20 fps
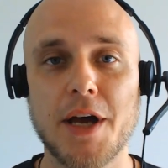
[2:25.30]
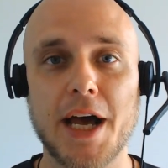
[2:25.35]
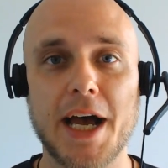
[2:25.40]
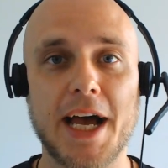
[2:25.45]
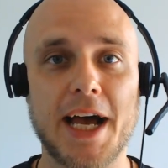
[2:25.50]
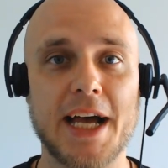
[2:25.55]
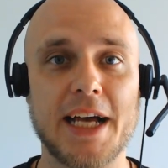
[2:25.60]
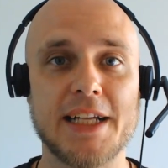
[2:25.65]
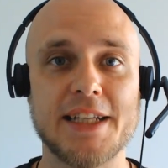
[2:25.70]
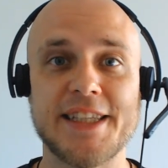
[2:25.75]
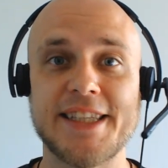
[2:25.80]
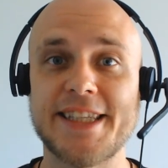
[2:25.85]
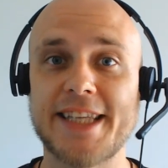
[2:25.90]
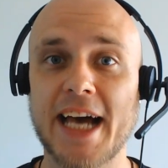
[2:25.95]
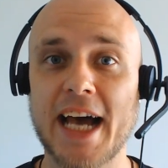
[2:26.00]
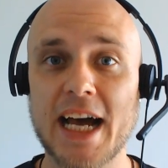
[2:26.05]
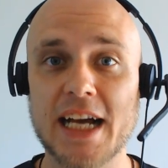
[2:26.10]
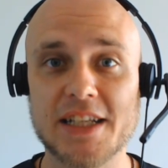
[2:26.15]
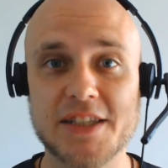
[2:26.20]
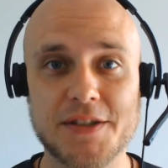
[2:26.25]
And
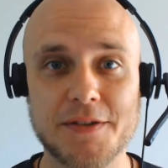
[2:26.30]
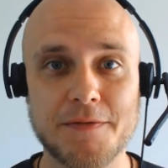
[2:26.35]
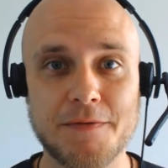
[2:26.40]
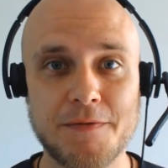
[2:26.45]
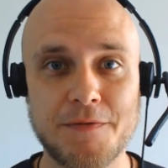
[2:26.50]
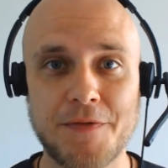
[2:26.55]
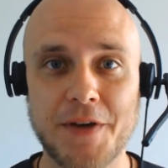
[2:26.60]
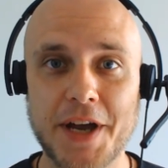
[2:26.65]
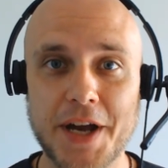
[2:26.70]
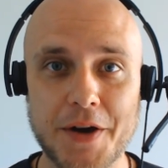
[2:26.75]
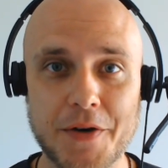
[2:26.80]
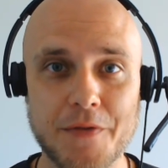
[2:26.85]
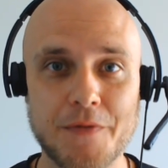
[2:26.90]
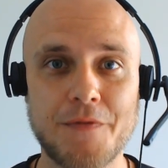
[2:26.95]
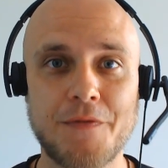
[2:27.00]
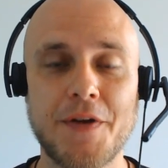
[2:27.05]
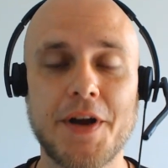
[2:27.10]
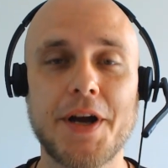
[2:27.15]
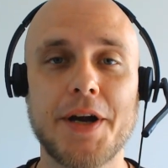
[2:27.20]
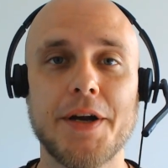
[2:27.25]
that's a very,
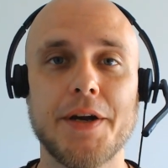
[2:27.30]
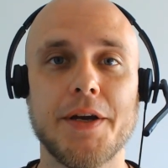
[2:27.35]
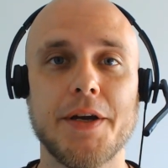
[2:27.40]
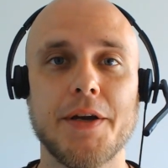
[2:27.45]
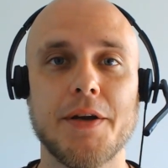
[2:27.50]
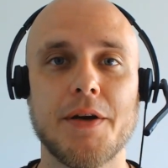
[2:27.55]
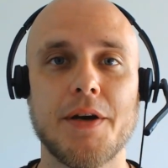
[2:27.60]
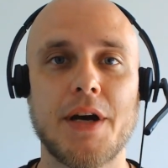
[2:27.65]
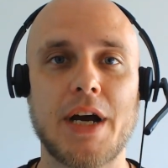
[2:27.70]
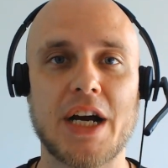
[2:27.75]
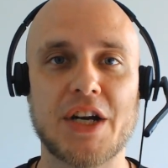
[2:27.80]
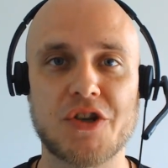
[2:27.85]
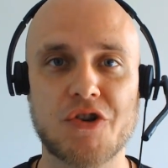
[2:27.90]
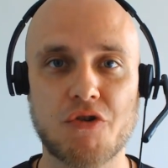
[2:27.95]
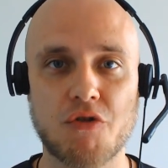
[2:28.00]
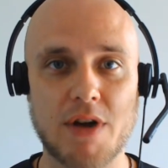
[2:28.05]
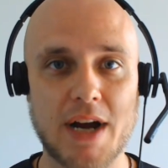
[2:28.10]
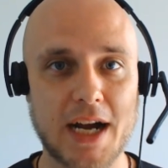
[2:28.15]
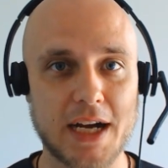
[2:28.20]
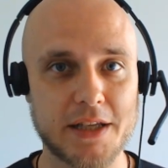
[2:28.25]
very
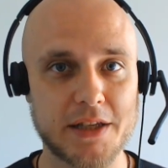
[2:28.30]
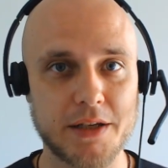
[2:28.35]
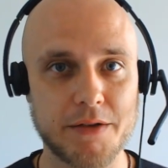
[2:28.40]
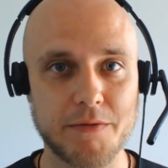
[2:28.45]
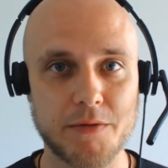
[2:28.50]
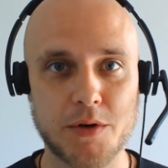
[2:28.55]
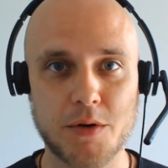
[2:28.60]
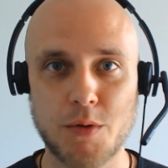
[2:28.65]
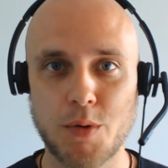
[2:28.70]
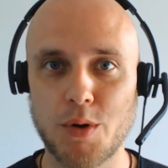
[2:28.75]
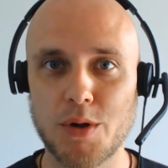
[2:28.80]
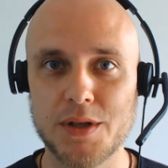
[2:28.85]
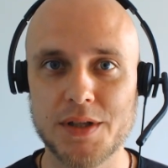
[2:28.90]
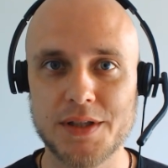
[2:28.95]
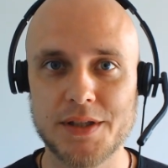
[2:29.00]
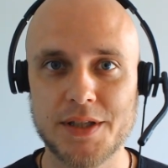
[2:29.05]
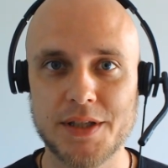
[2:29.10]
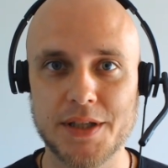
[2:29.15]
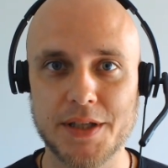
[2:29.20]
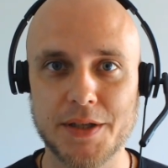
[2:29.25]
attractive
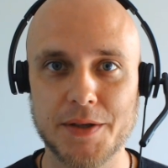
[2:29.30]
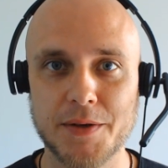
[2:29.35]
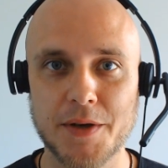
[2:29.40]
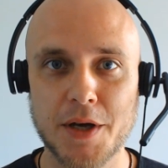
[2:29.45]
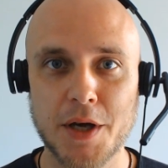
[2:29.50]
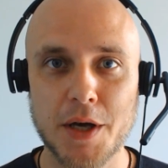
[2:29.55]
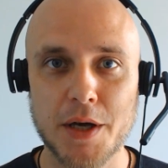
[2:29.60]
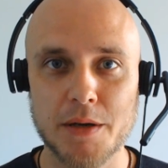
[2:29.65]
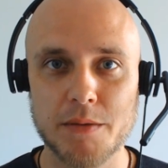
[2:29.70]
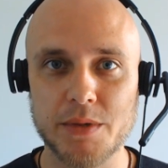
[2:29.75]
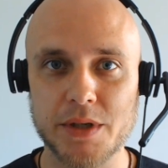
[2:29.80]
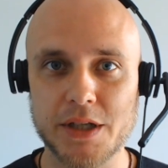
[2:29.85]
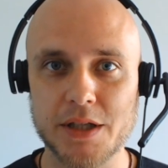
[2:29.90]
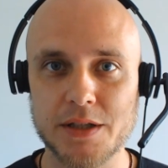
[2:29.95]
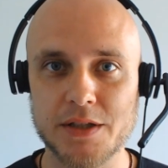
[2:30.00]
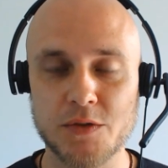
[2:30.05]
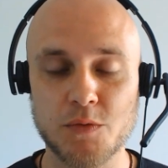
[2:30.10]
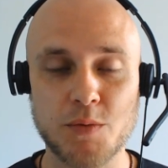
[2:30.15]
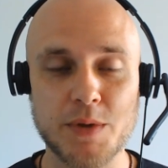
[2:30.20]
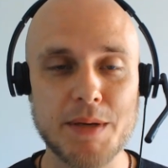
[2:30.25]
quality.
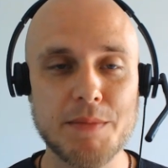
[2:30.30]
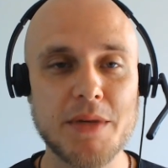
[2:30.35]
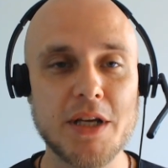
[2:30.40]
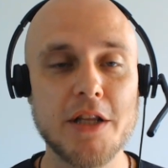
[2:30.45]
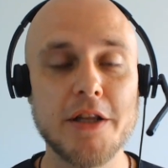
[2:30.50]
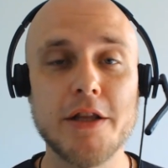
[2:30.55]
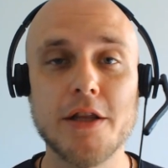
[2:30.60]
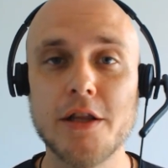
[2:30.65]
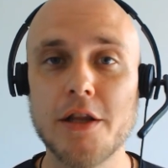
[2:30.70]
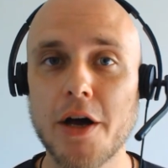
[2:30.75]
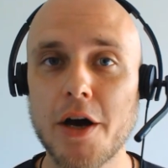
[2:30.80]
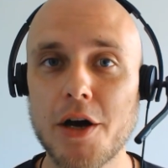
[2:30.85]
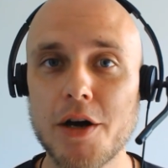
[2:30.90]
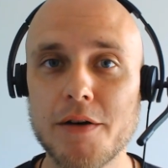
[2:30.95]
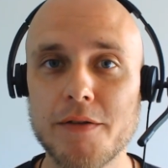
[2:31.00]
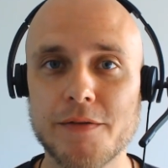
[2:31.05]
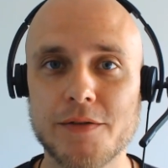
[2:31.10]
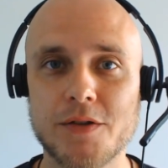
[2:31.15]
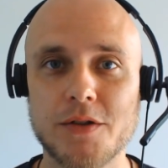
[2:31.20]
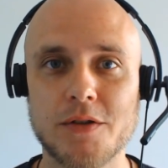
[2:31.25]
Because women
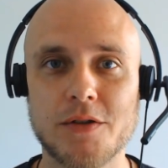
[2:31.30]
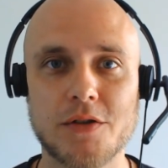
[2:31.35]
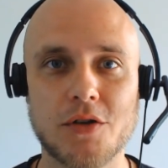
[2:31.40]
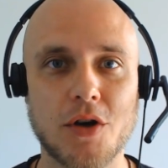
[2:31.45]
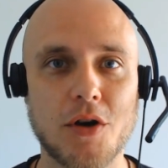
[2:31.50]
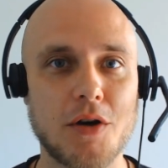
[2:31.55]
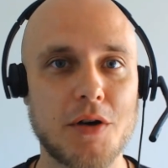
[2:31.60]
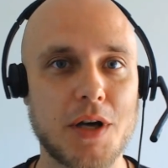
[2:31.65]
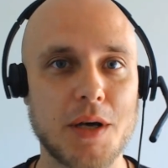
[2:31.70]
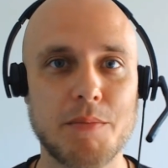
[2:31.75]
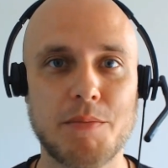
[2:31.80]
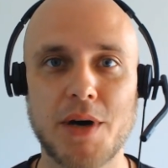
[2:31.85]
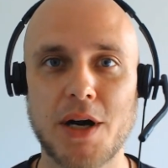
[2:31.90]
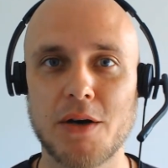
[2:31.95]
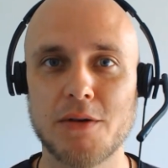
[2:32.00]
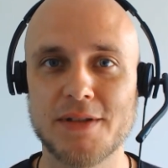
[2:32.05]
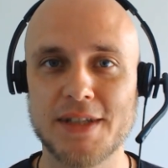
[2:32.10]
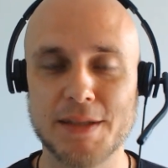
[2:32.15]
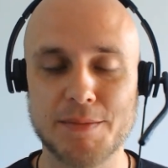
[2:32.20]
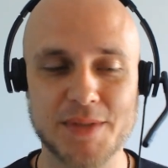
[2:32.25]
love to talk
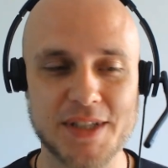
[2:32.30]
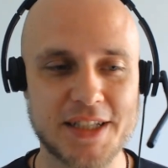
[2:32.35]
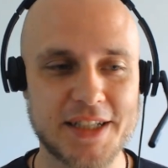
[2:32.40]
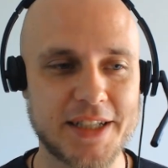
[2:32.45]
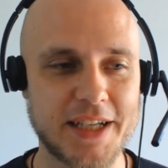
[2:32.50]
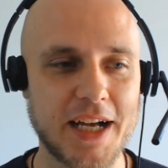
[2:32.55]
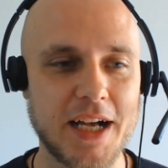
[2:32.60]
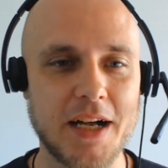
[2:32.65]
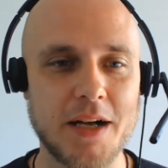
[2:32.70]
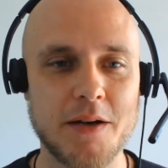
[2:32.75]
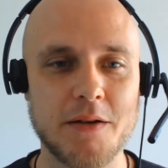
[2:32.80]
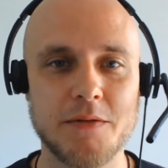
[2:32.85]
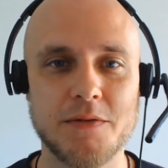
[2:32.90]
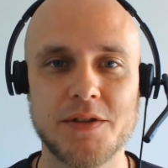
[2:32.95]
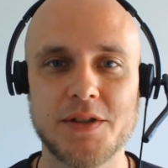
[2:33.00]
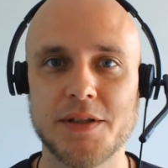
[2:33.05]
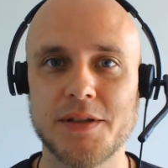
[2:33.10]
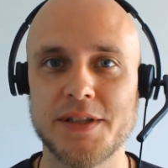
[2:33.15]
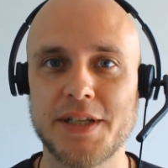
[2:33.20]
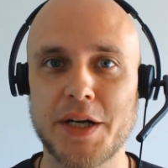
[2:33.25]
about
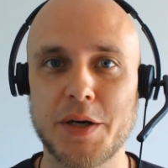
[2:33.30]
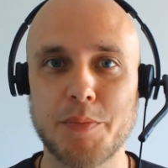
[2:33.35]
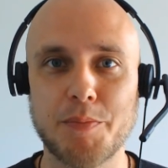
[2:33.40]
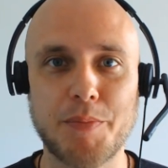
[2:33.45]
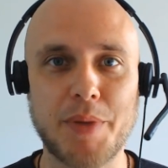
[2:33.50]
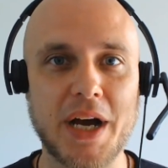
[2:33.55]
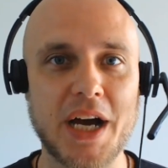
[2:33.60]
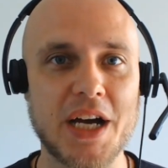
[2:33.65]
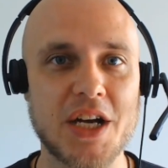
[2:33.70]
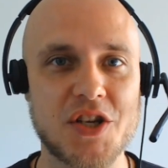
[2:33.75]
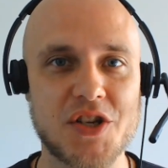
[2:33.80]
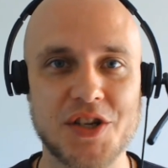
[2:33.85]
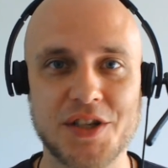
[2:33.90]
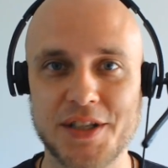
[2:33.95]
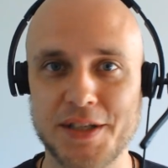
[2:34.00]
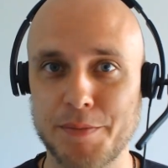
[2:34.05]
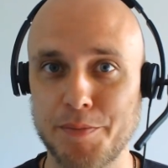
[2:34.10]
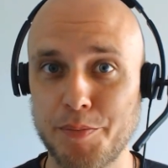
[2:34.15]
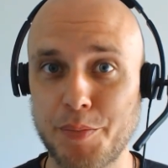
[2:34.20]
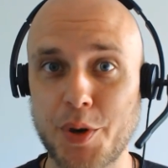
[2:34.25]
themselves and their passion
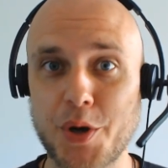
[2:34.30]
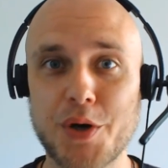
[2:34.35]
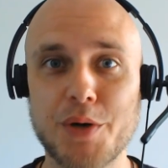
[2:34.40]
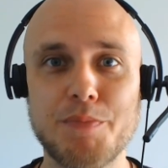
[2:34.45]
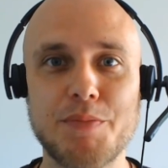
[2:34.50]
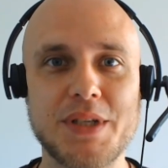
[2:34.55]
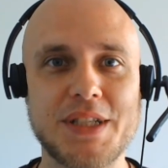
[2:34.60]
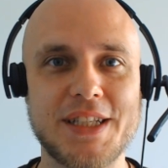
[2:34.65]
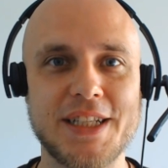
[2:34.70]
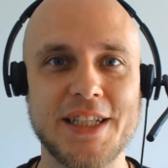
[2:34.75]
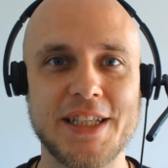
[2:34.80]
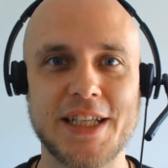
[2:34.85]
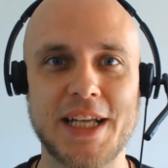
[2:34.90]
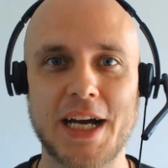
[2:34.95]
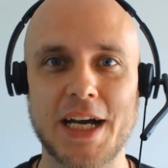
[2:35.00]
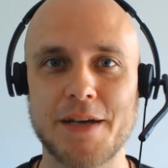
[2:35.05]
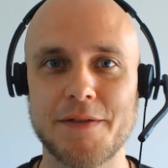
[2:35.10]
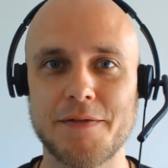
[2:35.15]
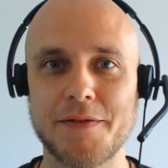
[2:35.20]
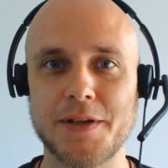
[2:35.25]
and purpose in
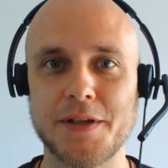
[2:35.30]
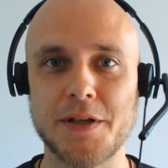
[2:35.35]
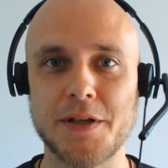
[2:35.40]
life.